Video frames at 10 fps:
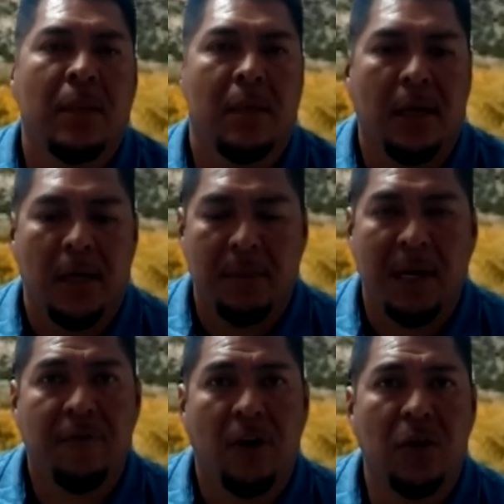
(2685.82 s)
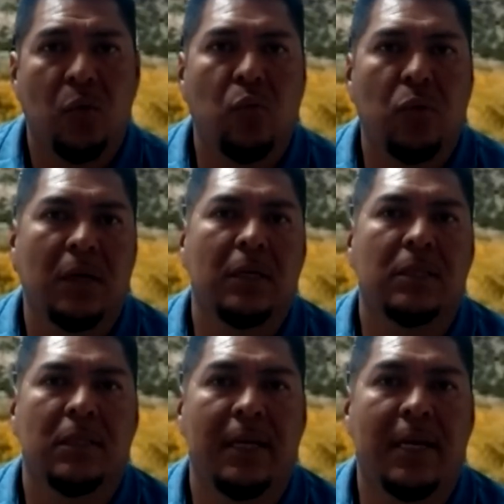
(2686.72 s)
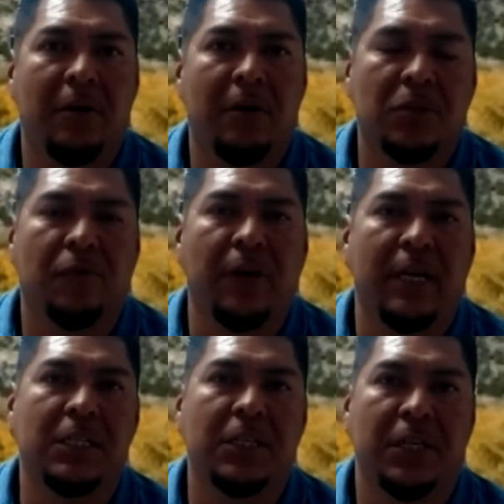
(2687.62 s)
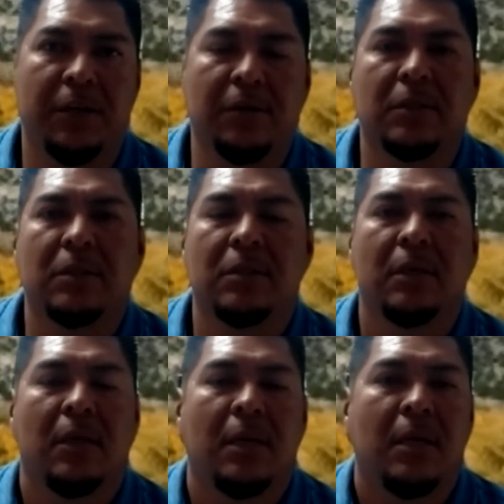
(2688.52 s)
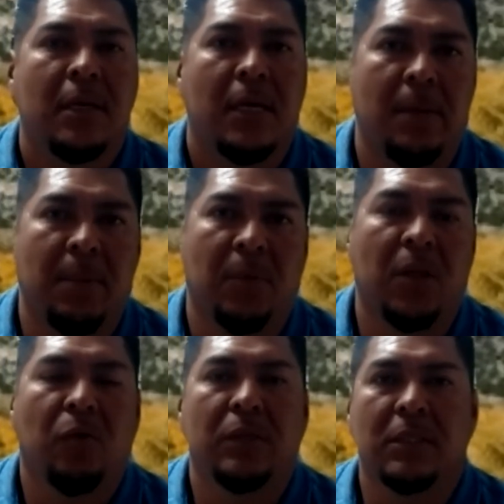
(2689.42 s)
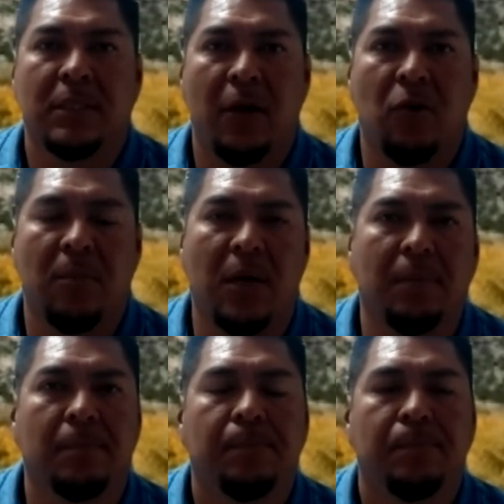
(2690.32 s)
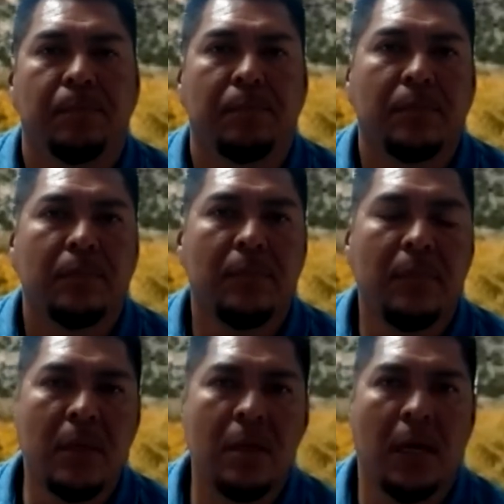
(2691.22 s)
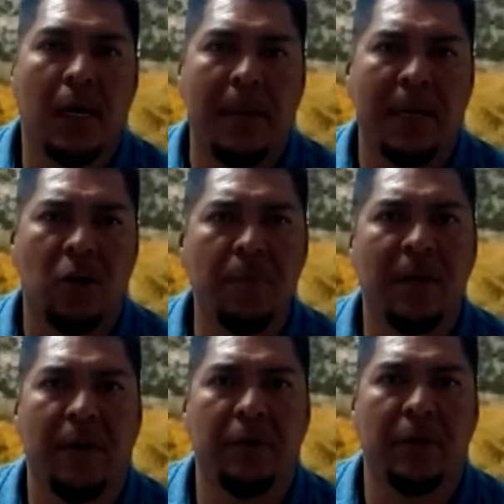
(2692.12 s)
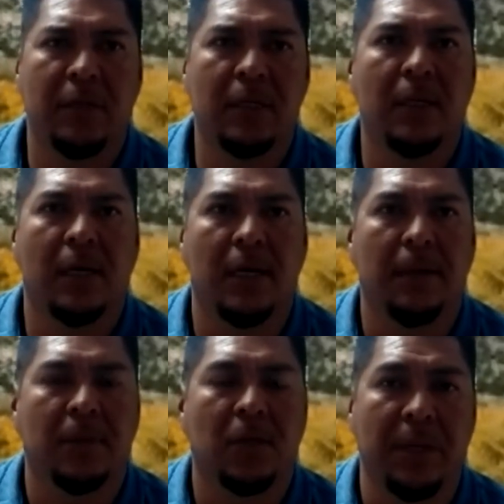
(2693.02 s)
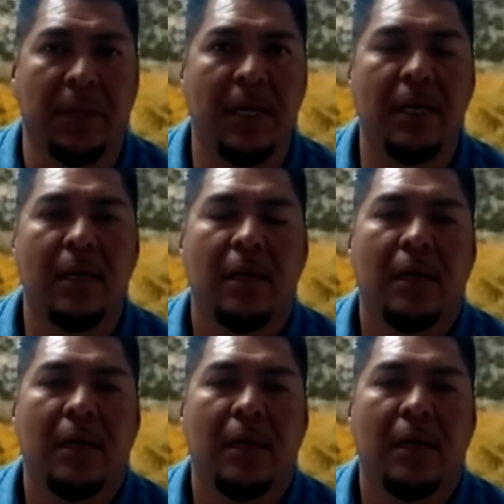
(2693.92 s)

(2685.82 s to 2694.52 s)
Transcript: My father was a counselor for 18 years, and my mother was a stay-at-home mom. I grew up in a very good community.